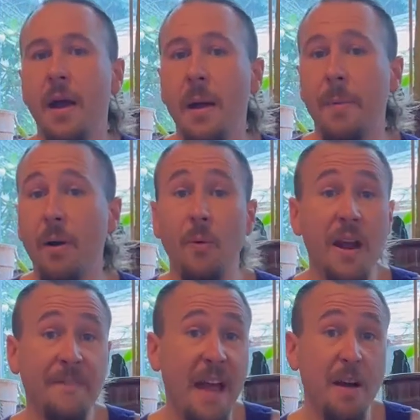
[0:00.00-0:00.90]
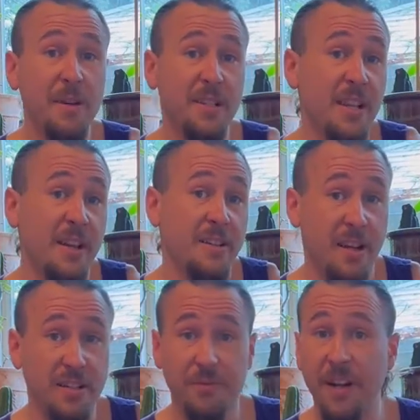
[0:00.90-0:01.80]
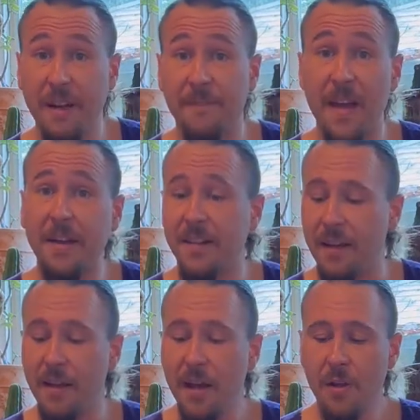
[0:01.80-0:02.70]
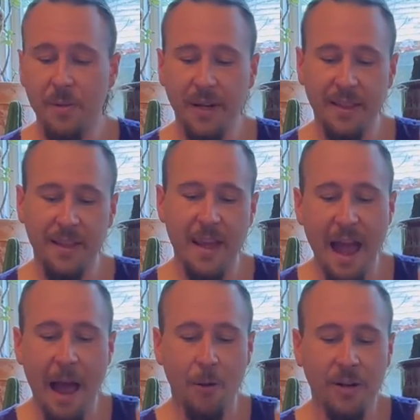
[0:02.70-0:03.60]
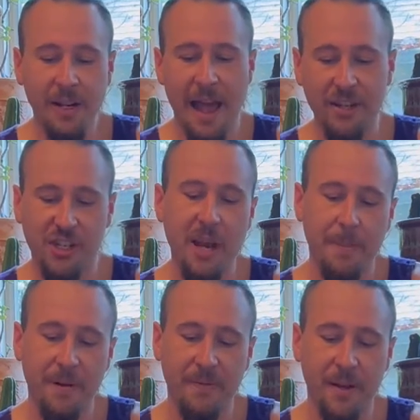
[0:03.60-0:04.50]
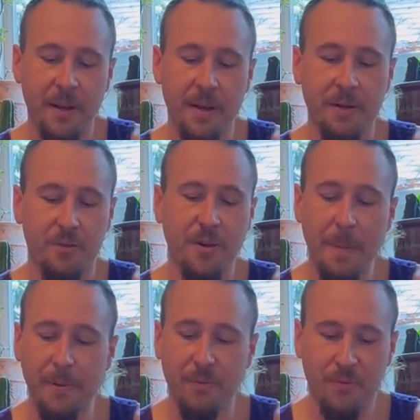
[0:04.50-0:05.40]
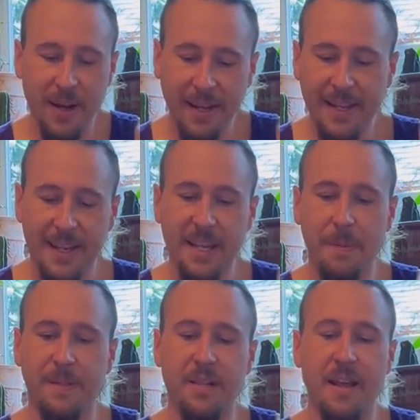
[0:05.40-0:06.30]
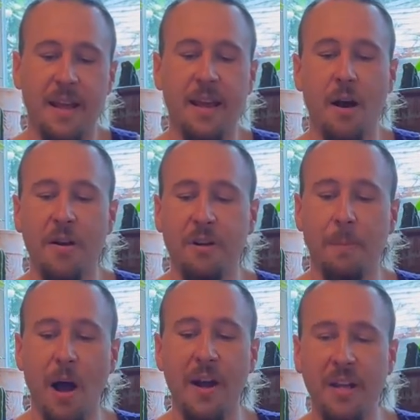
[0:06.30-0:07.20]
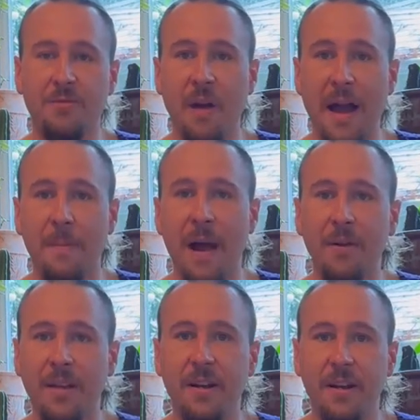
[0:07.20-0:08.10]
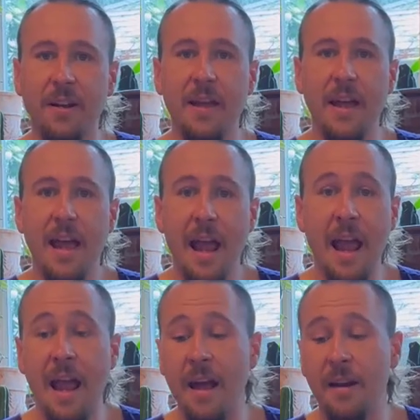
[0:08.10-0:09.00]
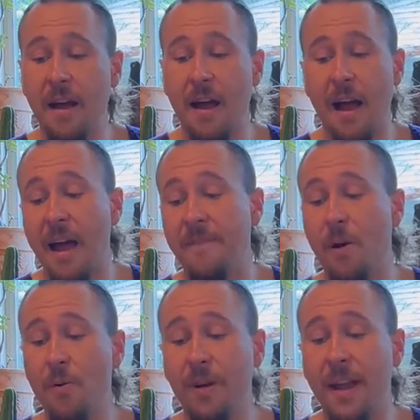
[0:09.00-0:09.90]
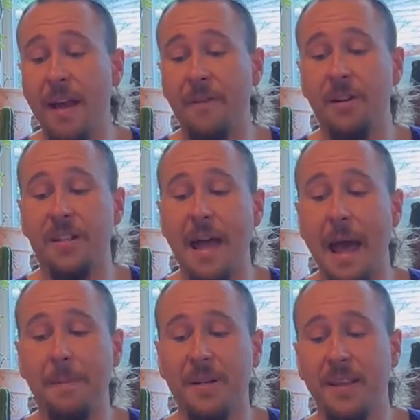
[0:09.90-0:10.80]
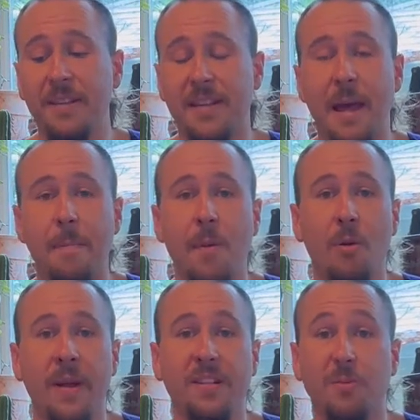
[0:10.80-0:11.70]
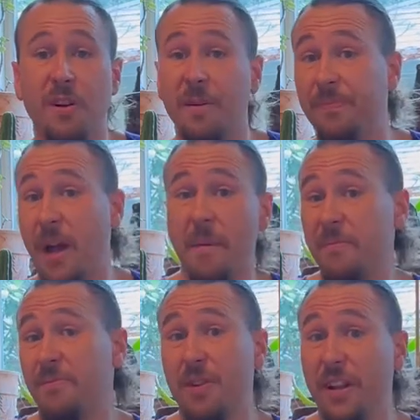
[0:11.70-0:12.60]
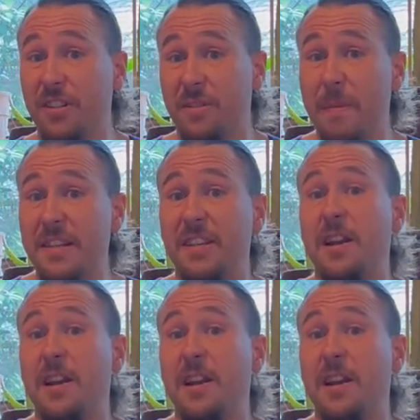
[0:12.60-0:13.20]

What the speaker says: But what I found is it doesn't really affect it. Really, the hourglass shape of the grip really keeps it on your body right about here. And I've only ever tapped this at moments where I'm really just messing